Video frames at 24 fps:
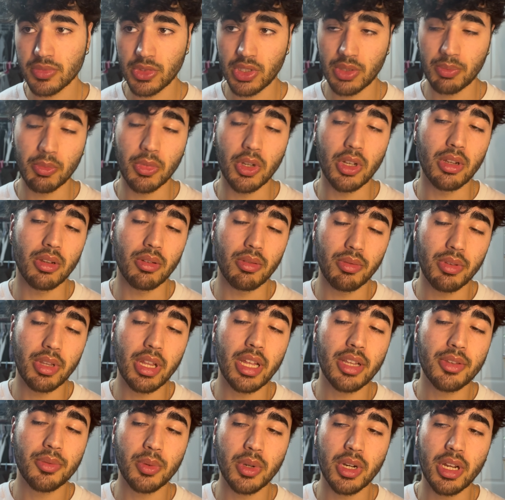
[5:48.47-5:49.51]
But
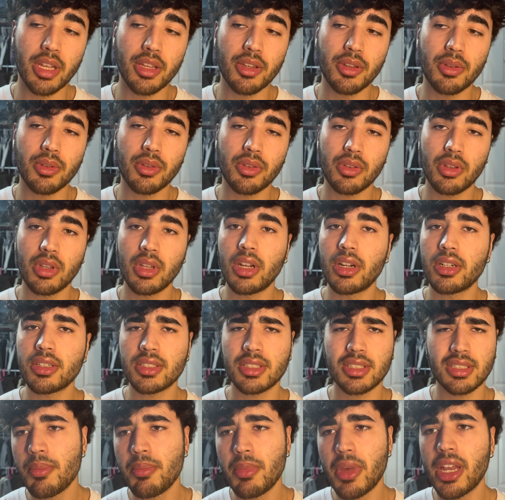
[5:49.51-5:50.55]
that's what I used.
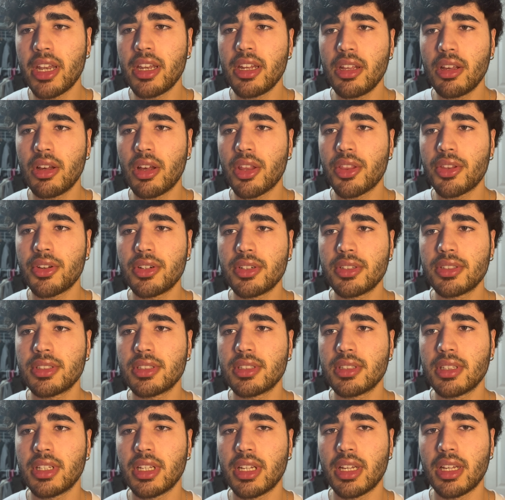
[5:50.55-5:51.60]
There's many others
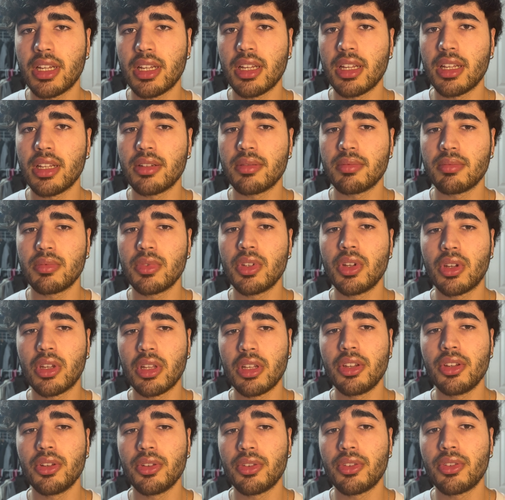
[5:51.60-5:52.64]
that you can
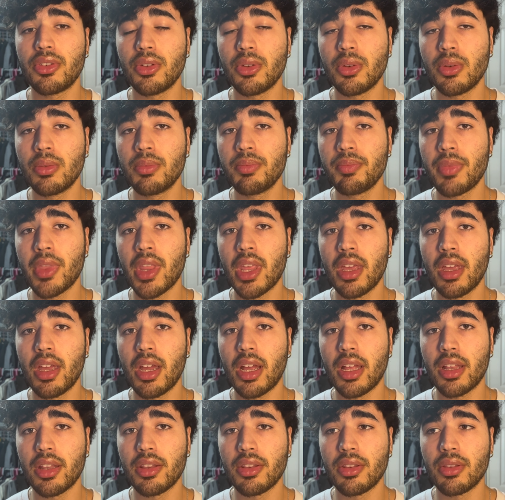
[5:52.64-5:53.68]
use too,
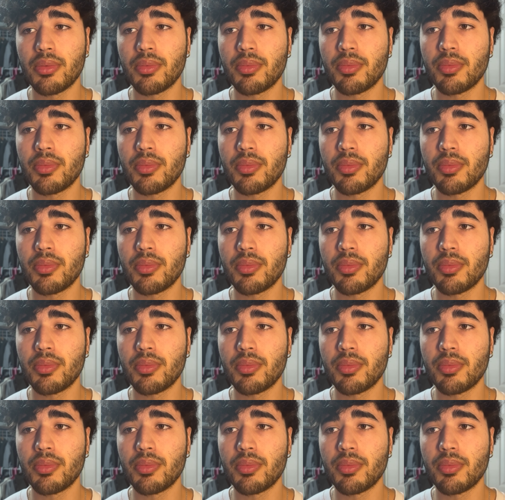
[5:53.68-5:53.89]
and